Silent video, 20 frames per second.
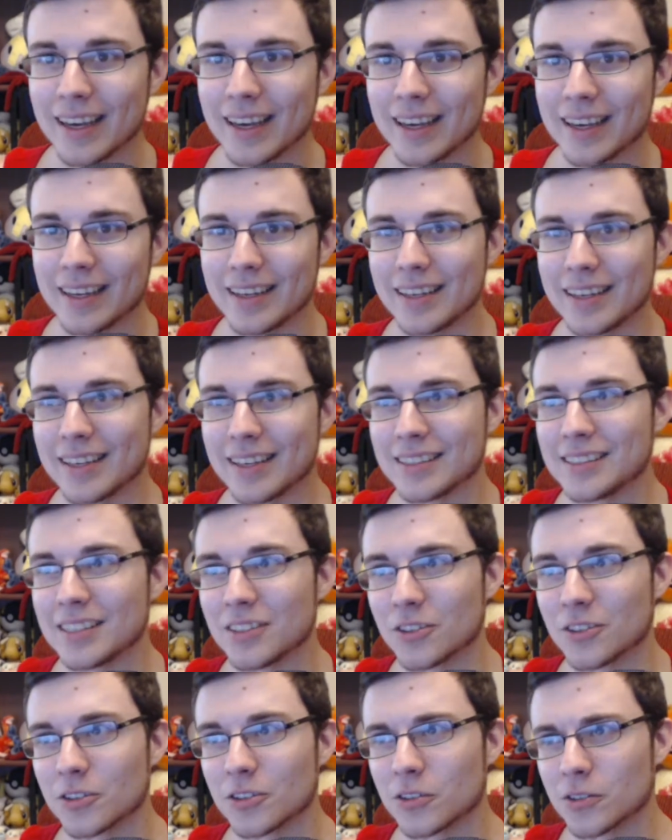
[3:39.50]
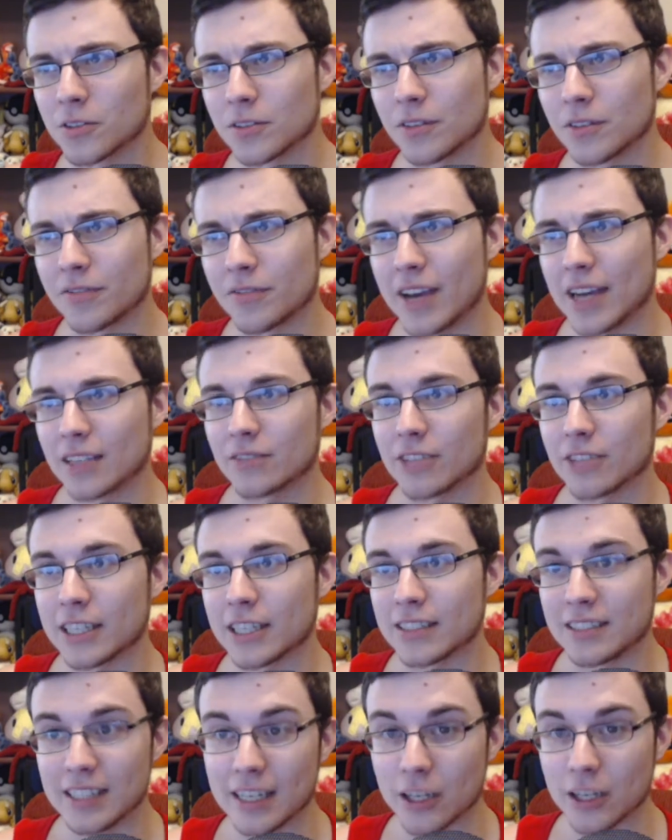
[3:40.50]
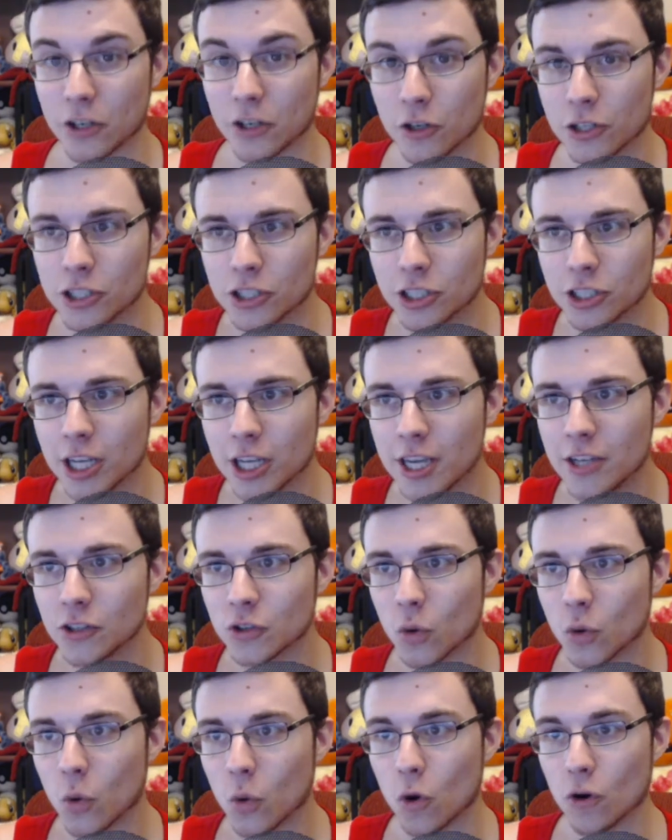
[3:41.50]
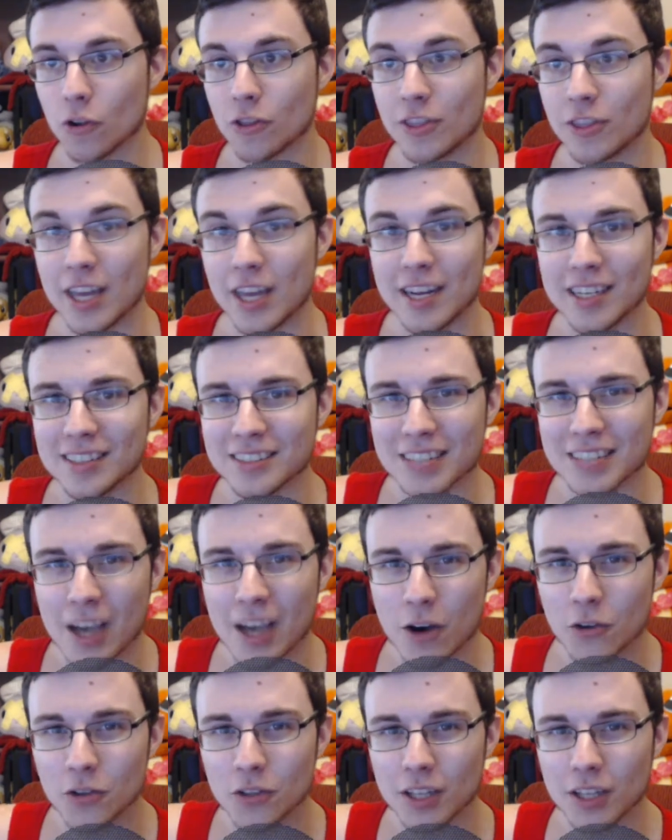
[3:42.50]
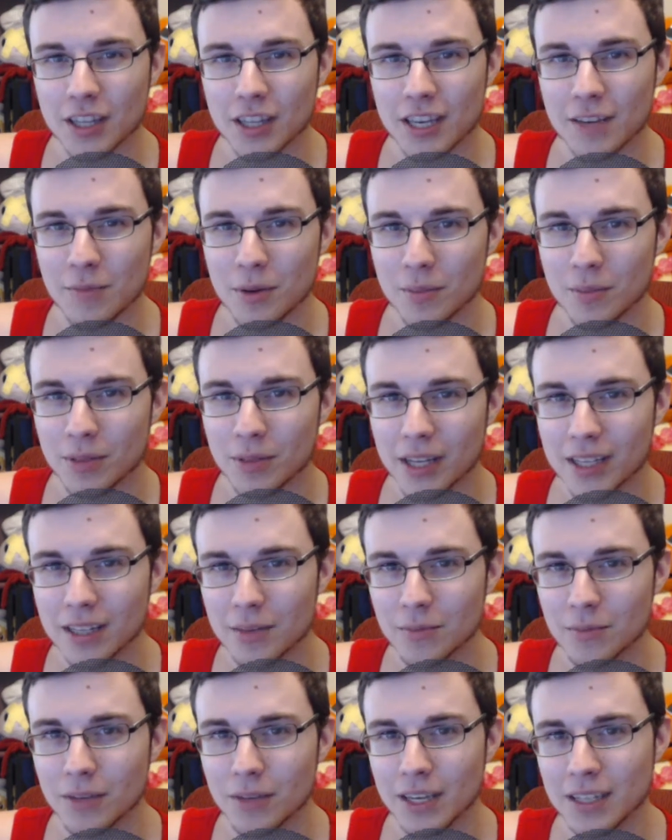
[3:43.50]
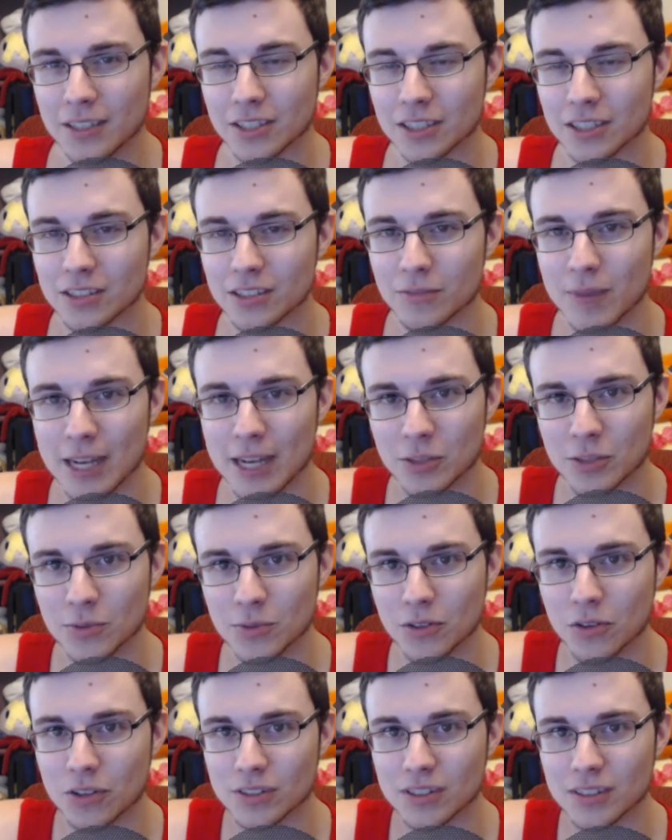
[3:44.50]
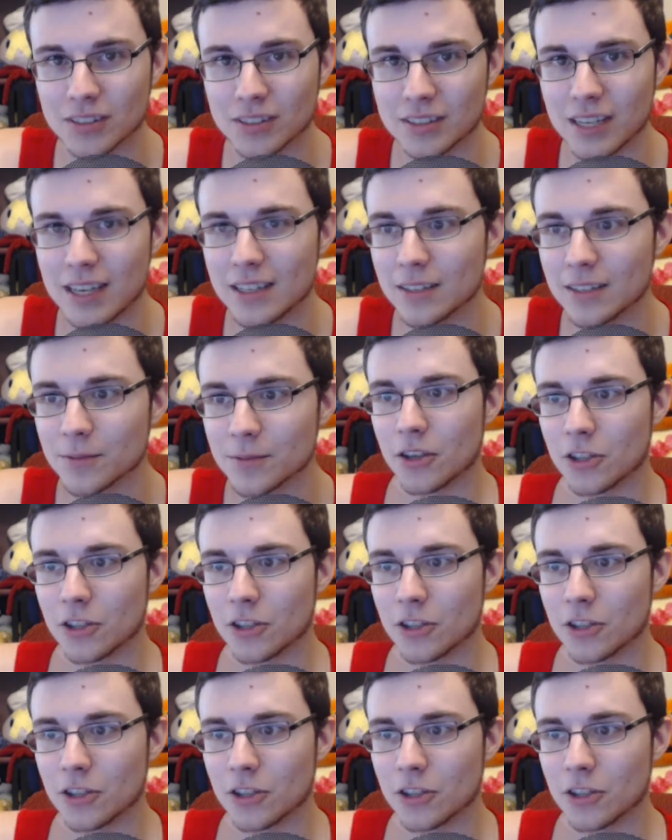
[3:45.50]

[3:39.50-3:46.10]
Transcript: And it's either the fact of like seating couldn't change, or they didn't tell you that they had been playing them in tons of matchups across the state.